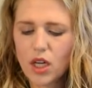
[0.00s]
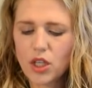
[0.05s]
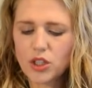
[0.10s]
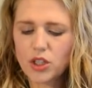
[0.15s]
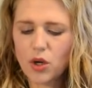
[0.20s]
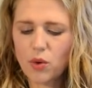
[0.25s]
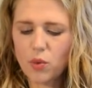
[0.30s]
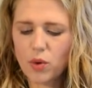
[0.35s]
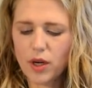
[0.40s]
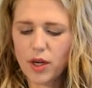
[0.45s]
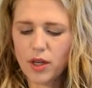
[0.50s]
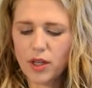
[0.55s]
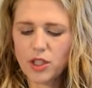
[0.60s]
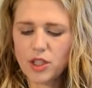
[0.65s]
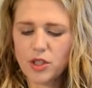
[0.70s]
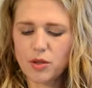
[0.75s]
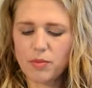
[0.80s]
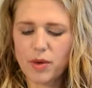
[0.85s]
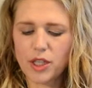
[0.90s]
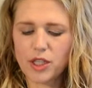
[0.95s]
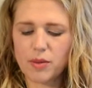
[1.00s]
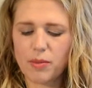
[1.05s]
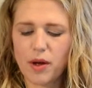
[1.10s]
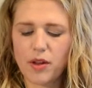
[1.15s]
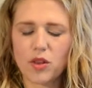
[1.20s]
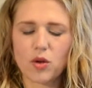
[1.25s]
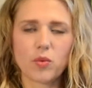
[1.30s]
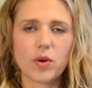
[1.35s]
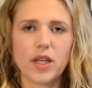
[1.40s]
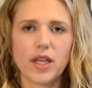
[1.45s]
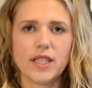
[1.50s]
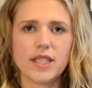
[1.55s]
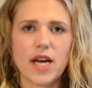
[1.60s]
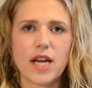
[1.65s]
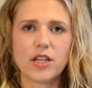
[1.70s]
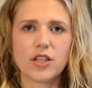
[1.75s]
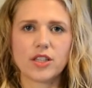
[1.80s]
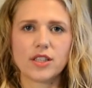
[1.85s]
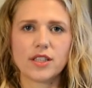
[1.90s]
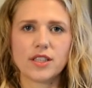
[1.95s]
Don't worry too much about the really
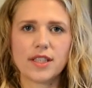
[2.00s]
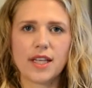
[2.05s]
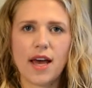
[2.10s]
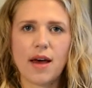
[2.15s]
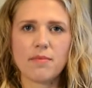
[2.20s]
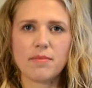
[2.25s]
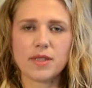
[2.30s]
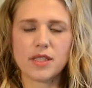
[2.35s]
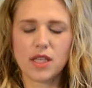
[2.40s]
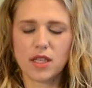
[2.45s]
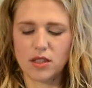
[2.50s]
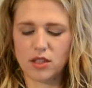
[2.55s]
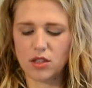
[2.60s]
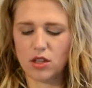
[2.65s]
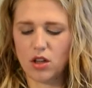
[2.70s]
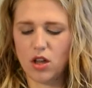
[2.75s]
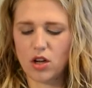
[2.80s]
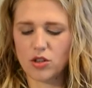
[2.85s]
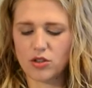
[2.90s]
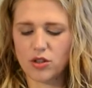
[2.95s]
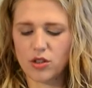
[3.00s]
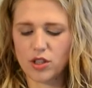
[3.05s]
tender stems in cilantro,